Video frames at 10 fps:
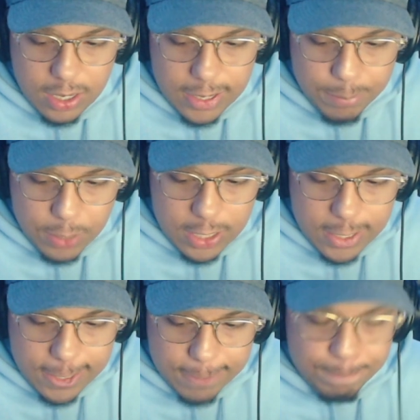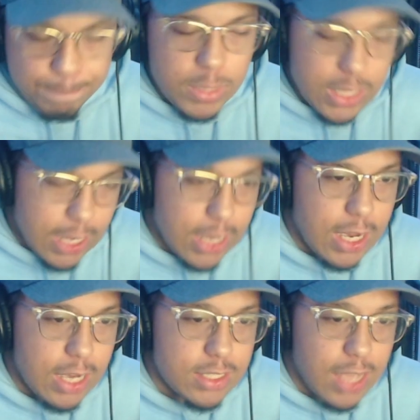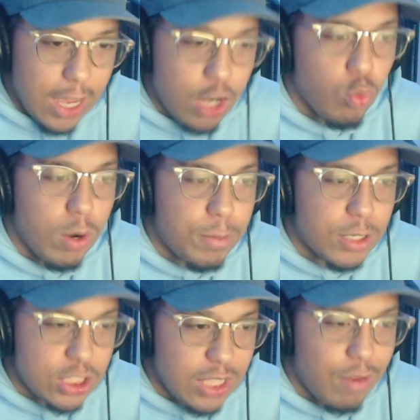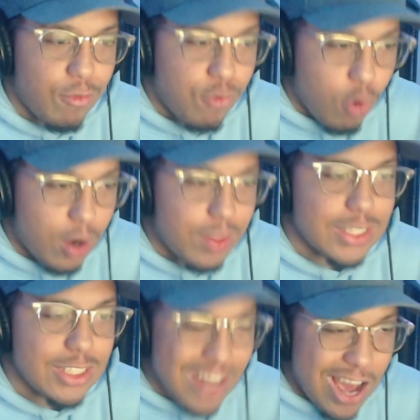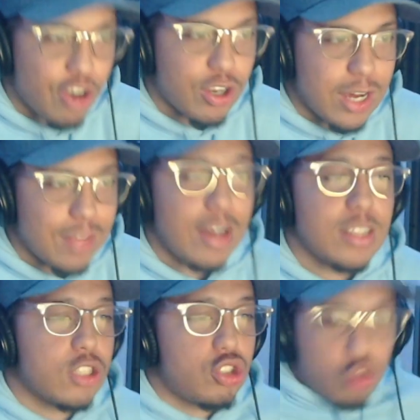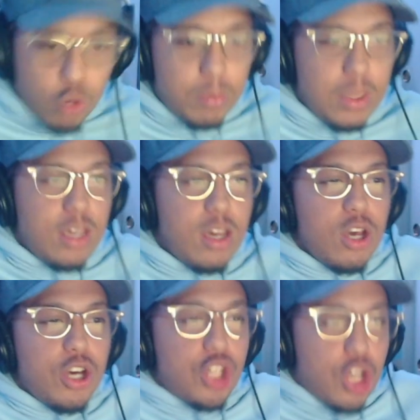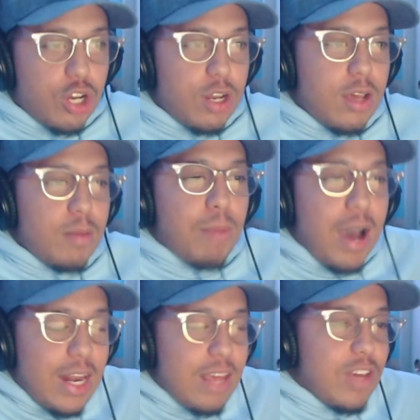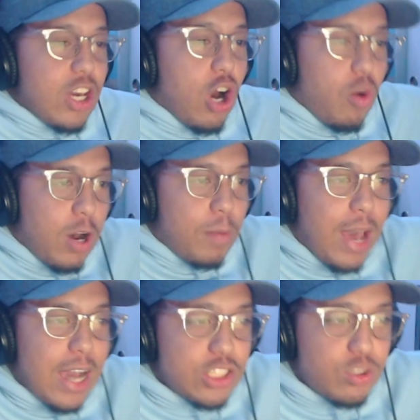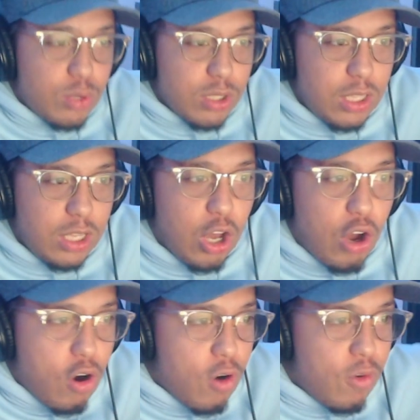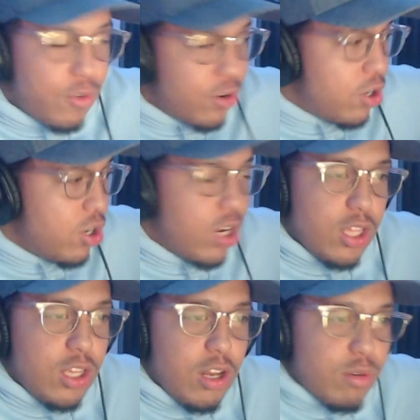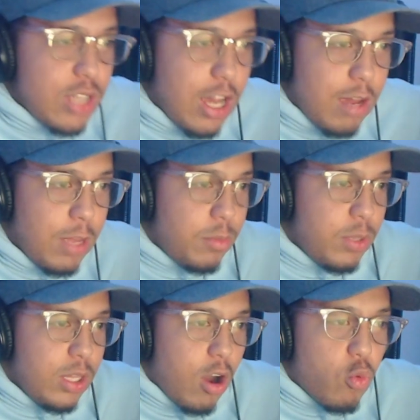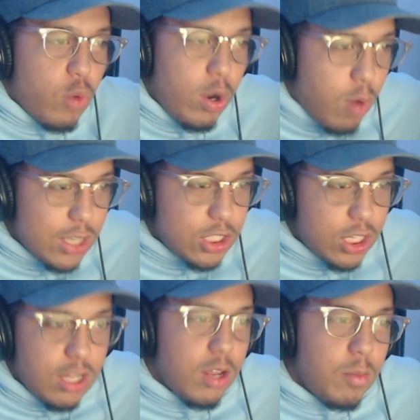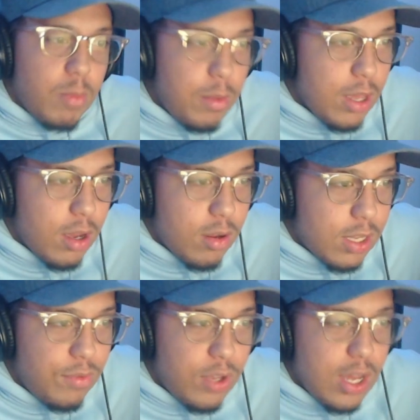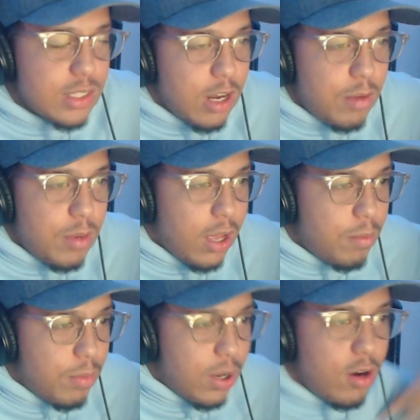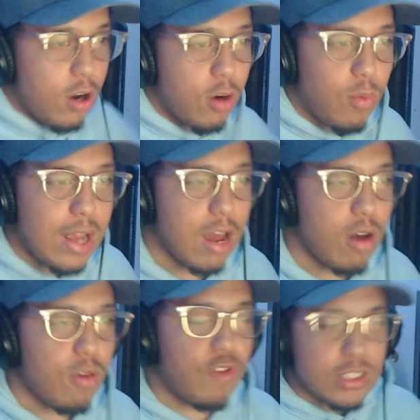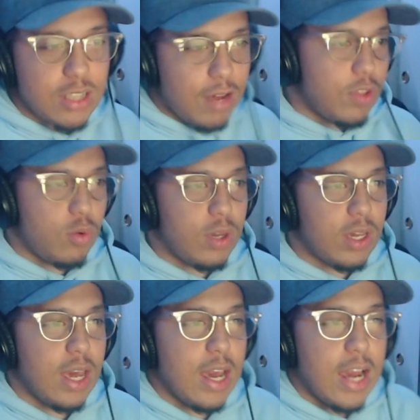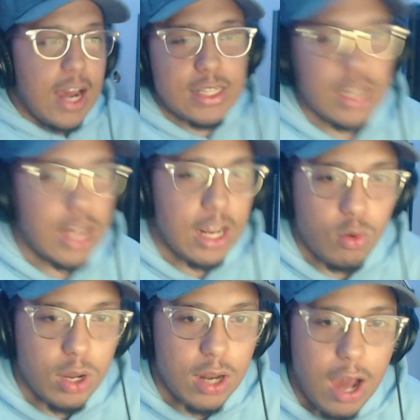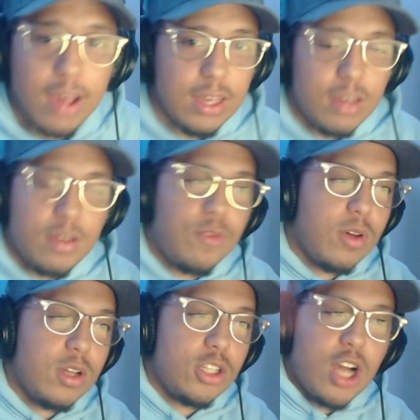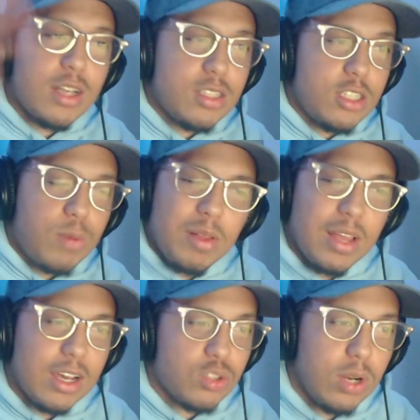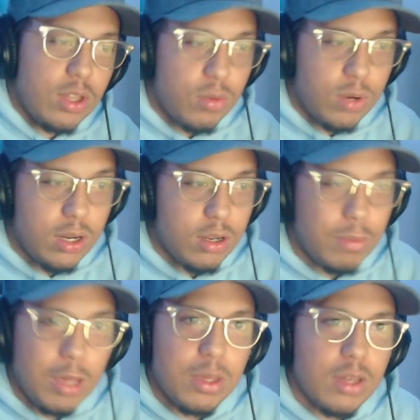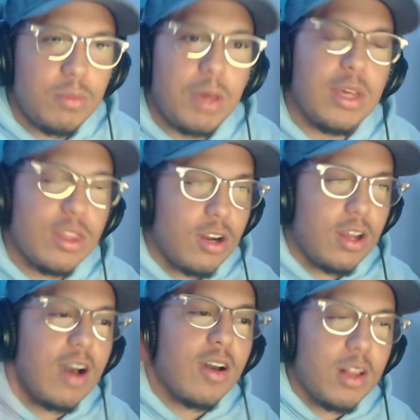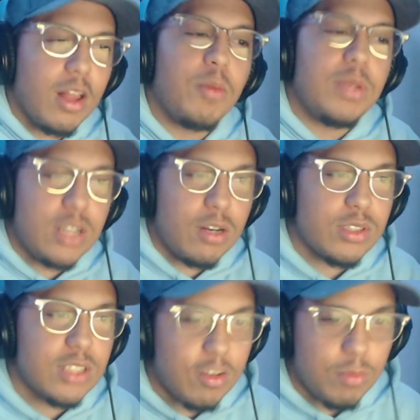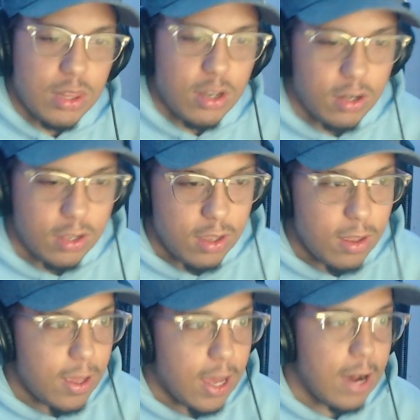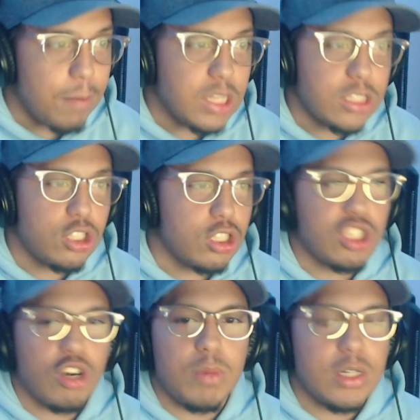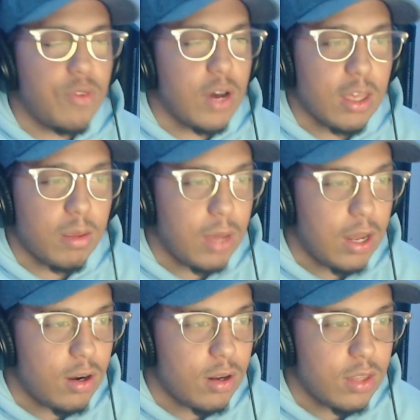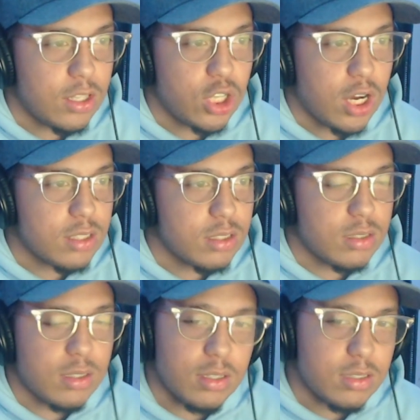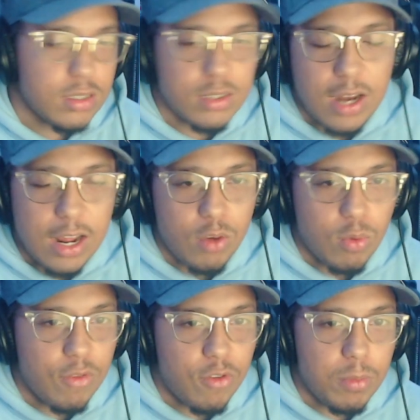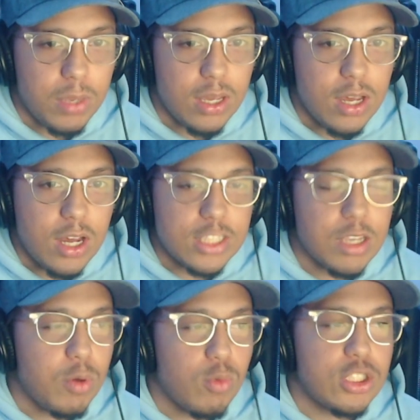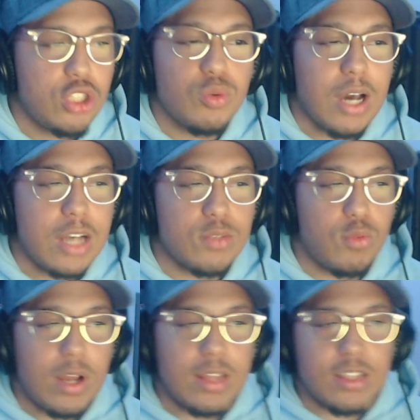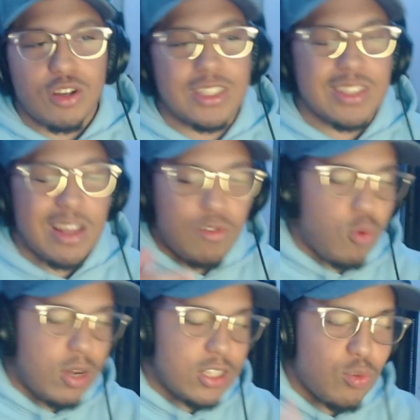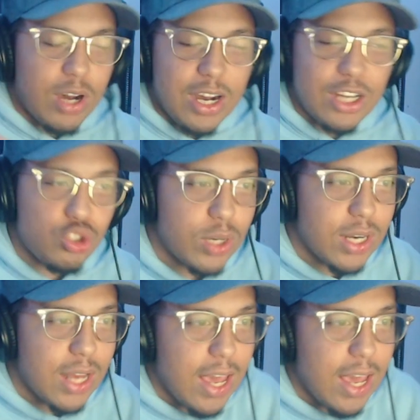But yeah, guys, 81% for the Snyder cut. That is extremely good. Might even go up actually over, you know, time. Maybe I'll rewatch it and then maybe I'll give you guys an update. But right now, first time viewing, it's an 81. I give Joss's probably like a 23, maybe a 30. I'll be generous and give him a 30. This is just so much fucking better than Joss's. This is an 81 for me. Tell me what you guys would rate this on a scale of 1 to 100.